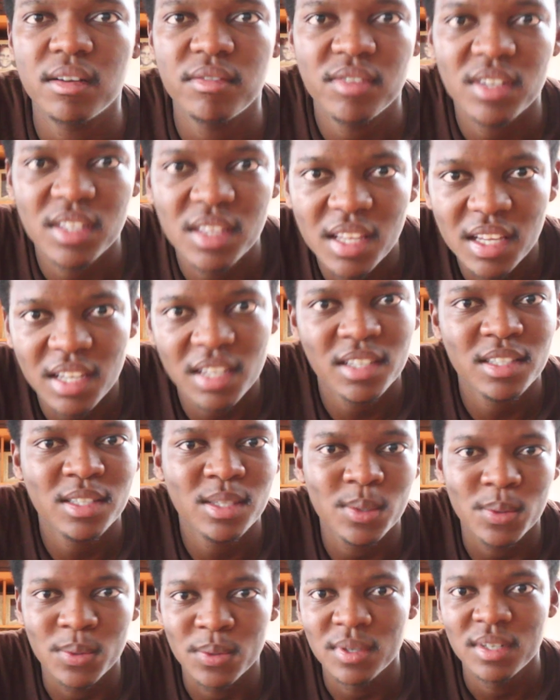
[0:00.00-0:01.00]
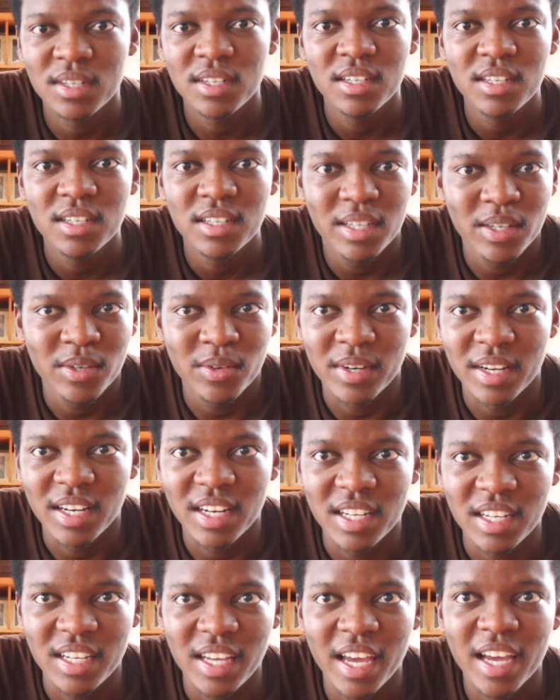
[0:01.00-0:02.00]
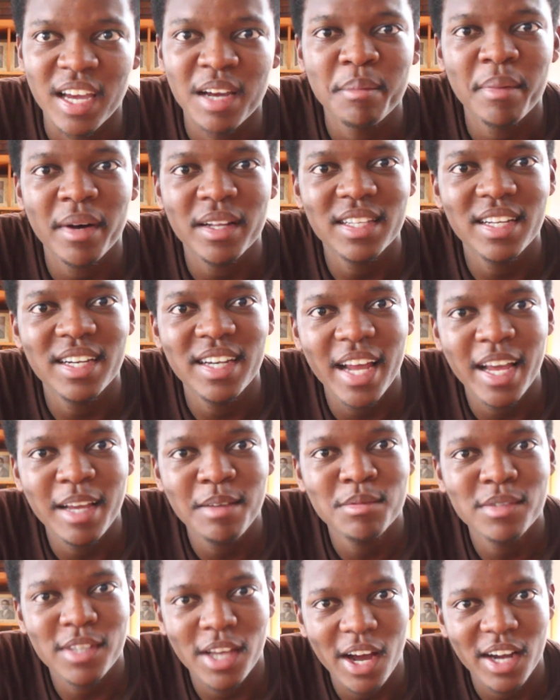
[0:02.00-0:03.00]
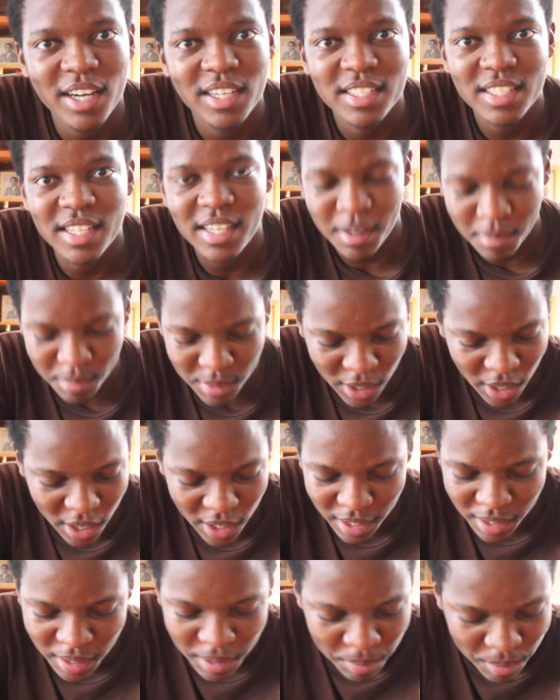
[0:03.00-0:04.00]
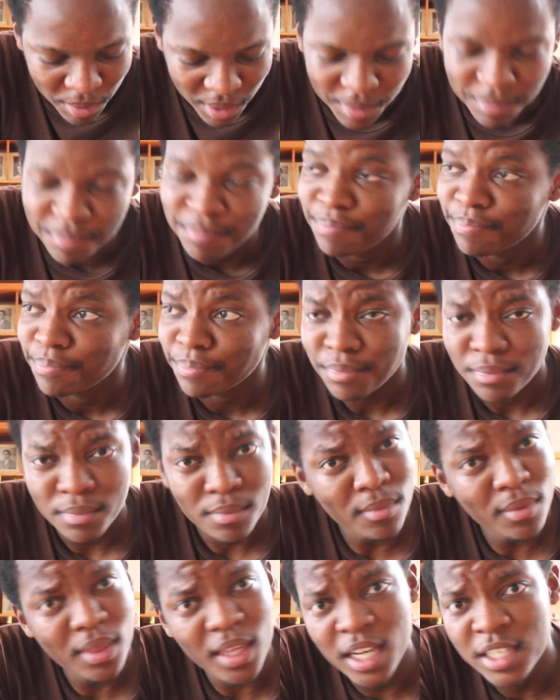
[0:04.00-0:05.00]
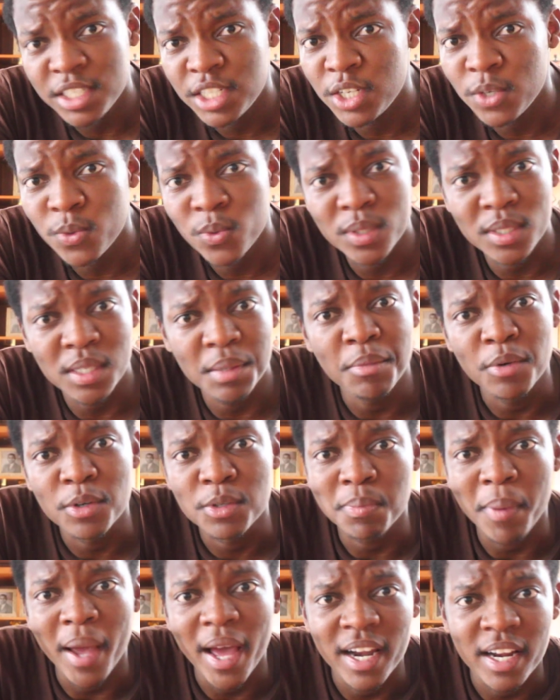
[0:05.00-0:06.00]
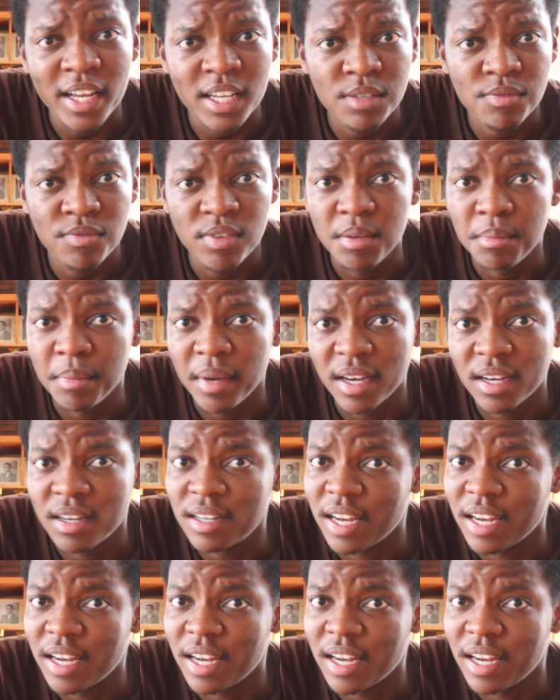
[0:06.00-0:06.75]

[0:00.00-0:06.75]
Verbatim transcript: everything to really care about the names. Honestly, I'm sorry, but she was the most badass female.